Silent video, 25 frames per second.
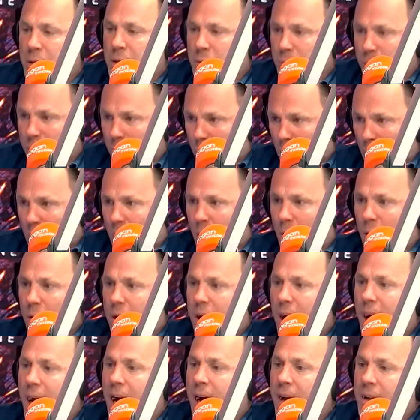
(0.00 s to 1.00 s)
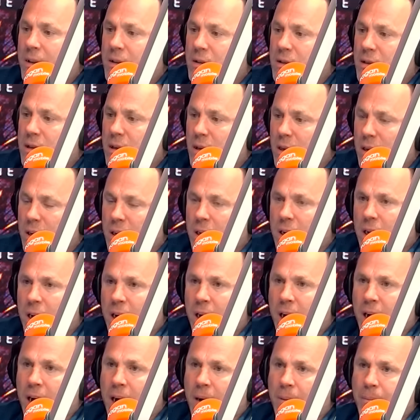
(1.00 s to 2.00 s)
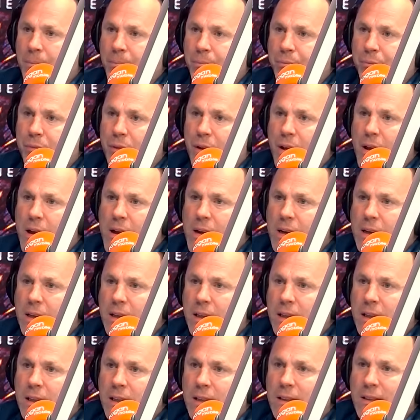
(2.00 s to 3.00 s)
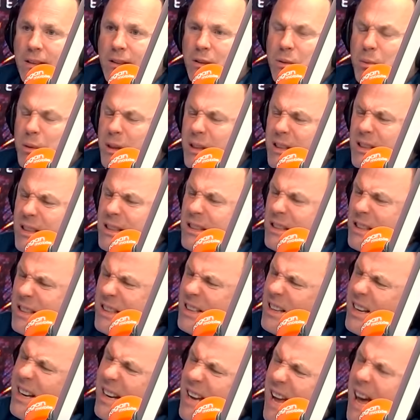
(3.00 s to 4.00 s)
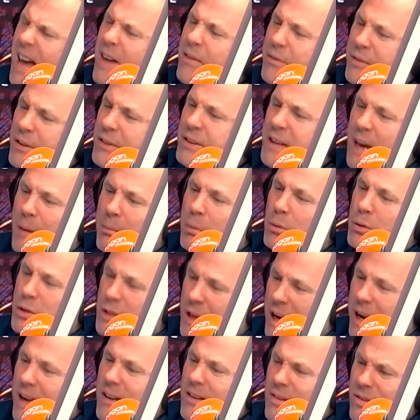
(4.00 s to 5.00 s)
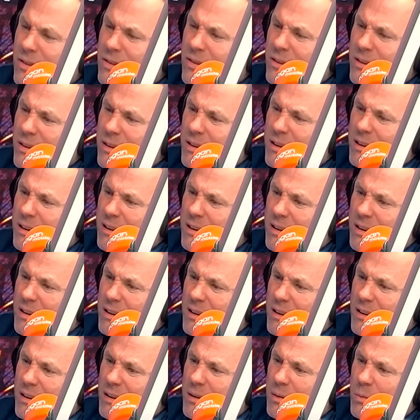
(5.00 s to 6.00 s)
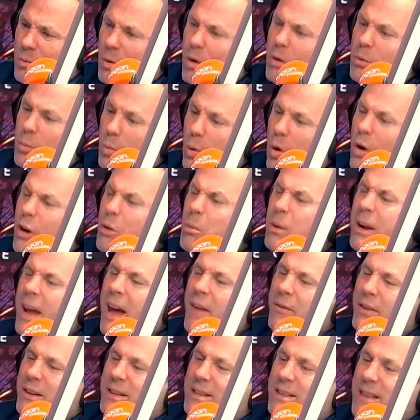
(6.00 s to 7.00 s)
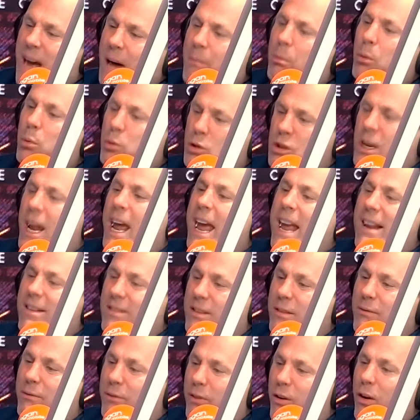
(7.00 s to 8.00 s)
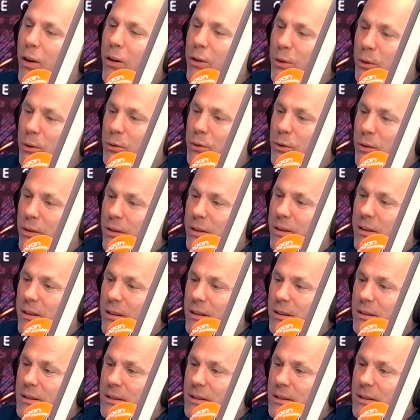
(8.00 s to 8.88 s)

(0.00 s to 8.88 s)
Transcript: Are we doing wild cards? Do you need to have the double chance? Why do we have a double chance in finals?